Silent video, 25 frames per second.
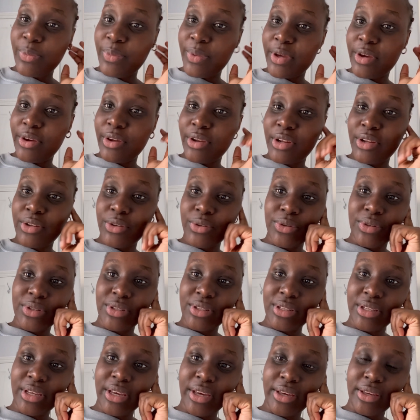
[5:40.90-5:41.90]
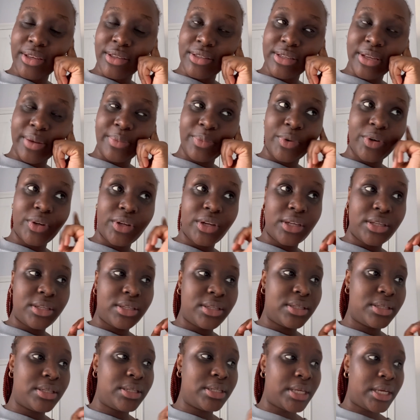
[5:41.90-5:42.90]
we're gonna do is, guys, I'm gonna
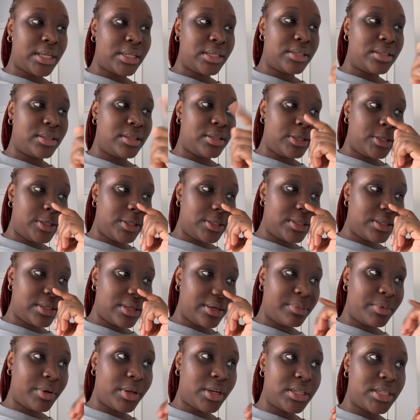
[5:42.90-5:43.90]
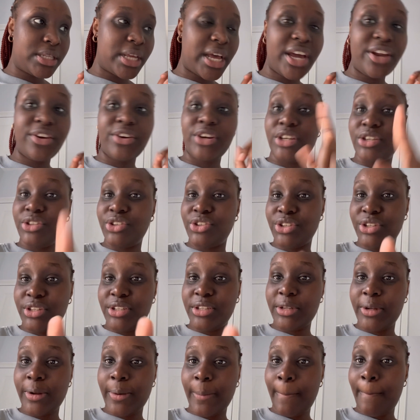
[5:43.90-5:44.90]
start this. I'm gonna start
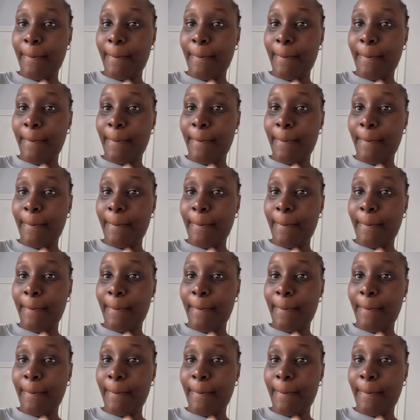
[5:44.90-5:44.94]
arranging.